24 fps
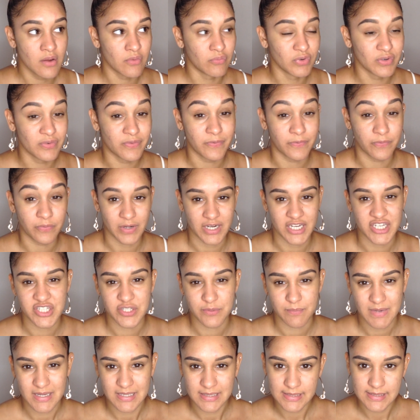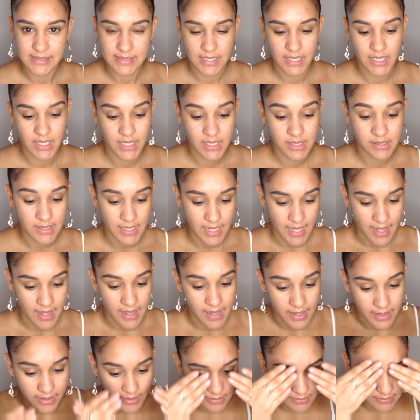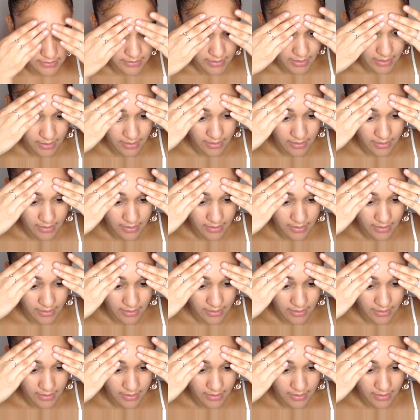refreshed my skin and